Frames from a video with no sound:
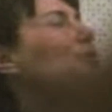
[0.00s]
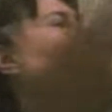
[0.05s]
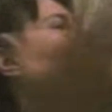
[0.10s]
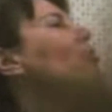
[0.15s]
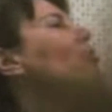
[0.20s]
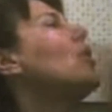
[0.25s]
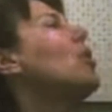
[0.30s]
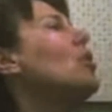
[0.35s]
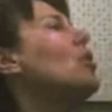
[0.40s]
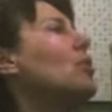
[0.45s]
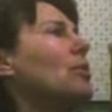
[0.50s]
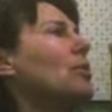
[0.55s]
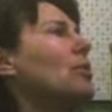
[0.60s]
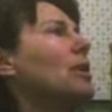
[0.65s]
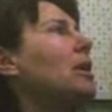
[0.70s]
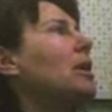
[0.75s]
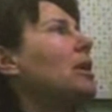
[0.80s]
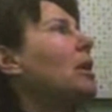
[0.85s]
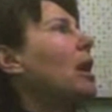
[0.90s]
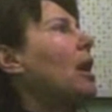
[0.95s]
know.
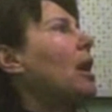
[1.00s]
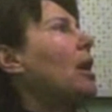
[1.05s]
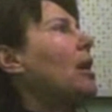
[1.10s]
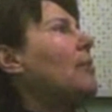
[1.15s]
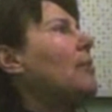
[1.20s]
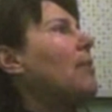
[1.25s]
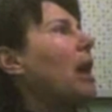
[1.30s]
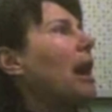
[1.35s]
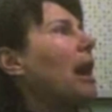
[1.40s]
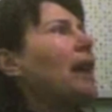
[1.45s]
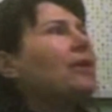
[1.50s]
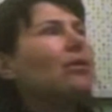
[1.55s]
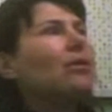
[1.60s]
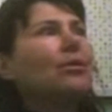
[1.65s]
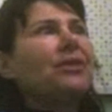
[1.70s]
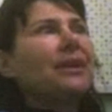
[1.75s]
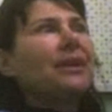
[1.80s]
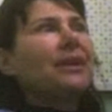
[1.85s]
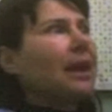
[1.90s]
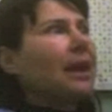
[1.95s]
I don't
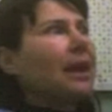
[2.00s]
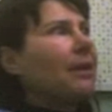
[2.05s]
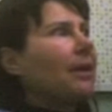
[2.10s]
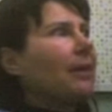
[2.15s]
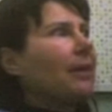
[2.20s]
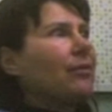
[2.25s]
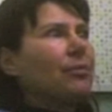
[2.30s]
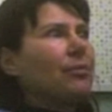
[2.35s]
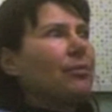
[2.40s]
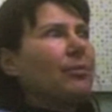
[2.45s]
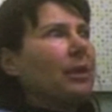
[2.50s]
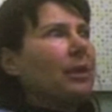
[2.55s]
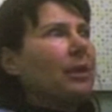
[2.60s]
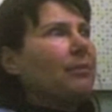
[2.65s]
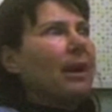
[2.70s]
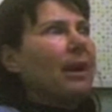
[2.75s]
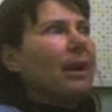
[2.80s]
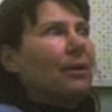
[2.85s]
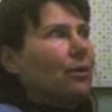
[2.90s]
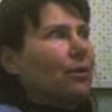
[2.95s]
think I ever
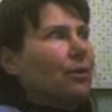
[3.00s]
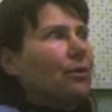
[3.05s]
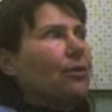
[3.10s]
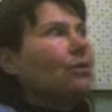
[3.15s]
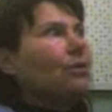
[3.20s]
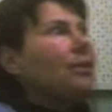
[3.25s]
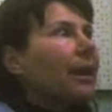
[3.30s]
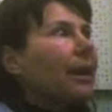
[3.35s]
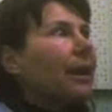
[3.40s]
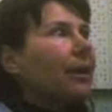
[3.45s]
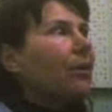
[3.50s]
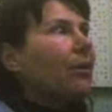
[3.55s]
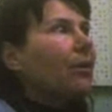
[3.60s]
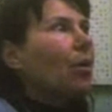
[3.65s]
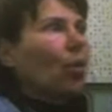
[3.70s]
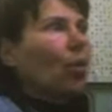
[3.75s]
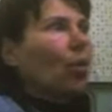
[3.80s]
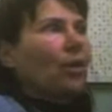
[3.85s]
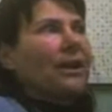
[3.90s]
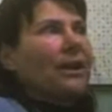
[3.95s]
met her there
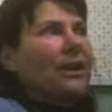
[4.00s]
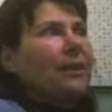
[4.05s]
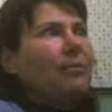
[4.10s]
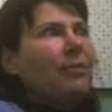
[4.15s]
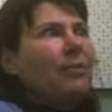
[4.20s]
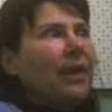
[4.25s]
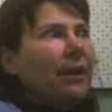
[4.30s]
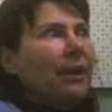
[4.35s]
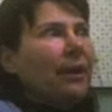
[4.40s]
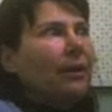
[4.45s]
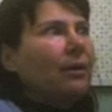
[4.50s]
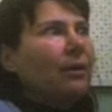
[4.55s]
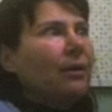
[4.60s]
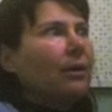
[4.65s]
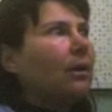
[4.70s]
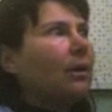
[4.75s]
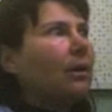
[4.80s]
or him there,